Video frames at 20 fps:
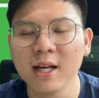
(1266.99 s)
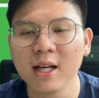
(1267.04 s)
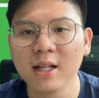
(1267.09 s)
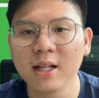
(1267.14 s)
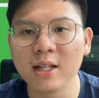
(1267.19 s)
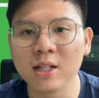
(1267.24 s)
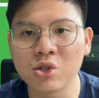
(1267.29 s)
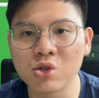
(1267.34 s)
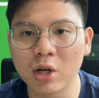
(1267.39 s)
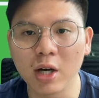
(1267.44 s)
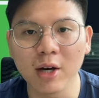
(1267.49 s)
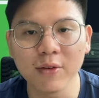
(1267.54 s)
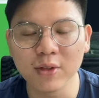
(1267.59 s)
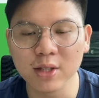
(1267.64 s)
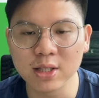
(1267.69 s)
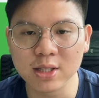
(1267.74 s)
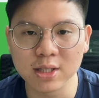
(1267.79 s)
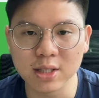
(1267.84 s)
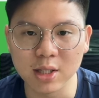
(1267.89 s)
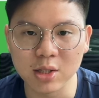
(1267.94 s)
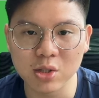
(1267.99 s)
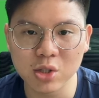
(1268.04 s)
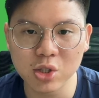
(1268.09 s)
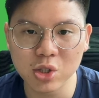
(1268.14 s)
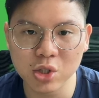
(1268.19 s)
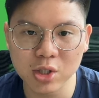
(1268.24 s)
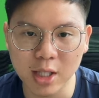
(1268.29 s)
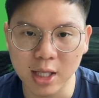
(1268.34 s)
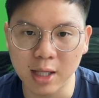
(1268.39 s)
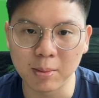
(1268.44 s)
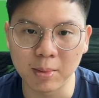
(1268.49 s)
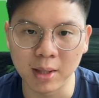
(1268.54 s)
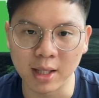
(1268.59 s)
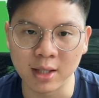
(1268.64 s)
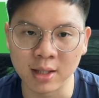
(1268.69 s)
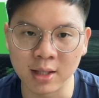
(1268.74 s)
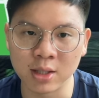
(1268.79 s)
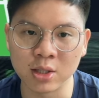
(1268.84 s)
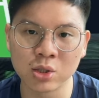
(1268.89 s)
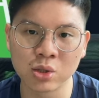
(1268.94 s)
the draft is, is set up like
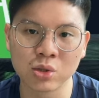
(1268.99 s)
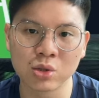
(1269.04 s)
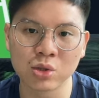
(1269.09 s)
this